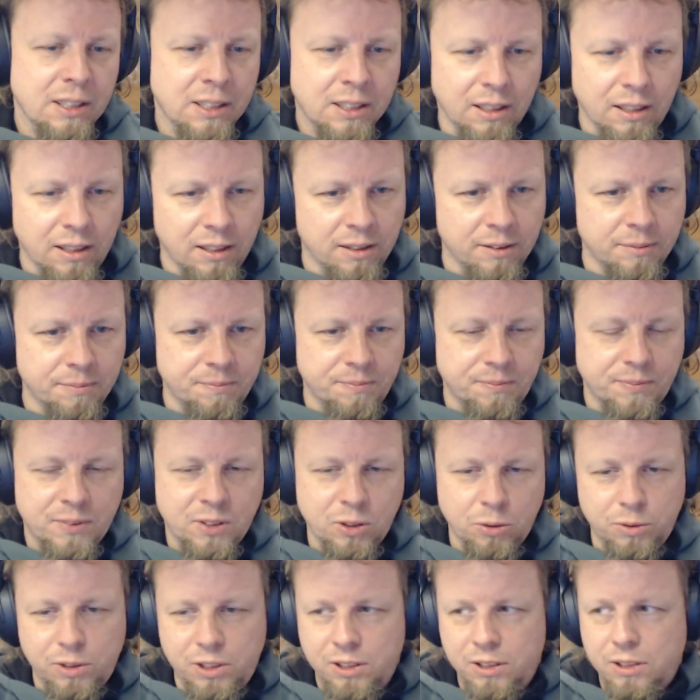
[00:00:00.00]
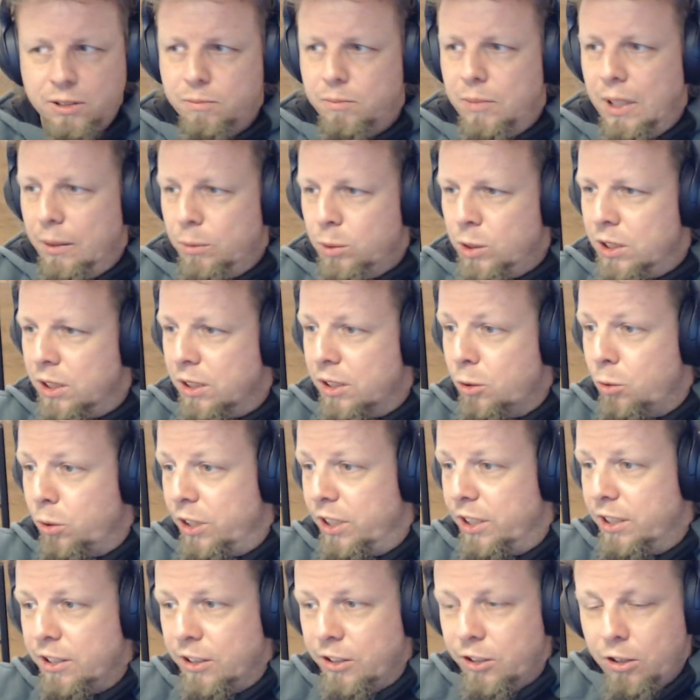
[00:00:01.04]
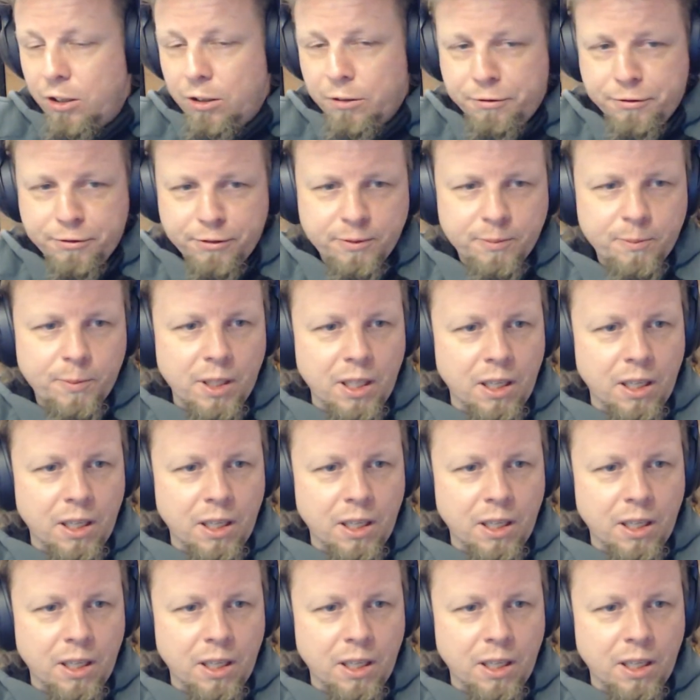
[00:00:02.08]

So we just queried it off.